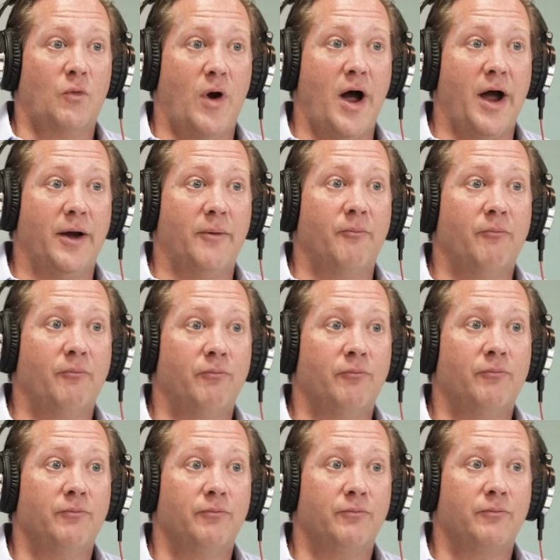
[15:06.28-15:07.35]
or right. family member.
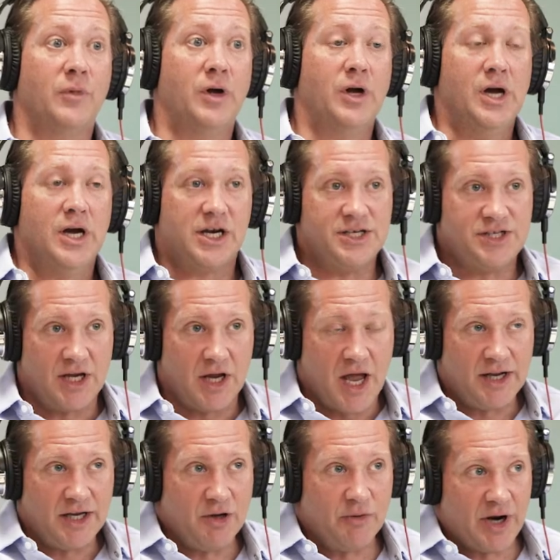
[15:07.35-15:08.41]
Because you
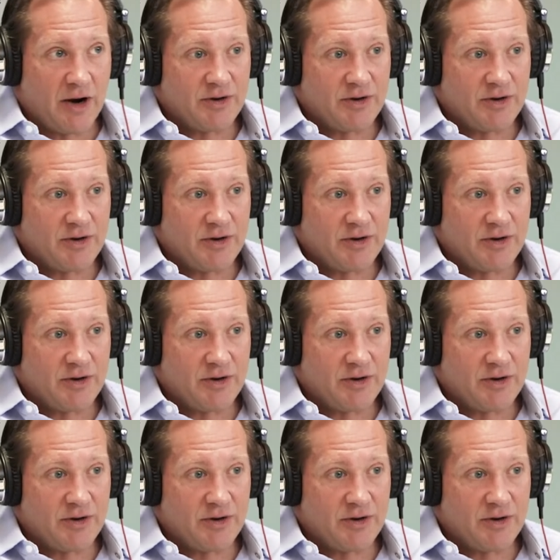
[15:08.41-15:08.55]
and you and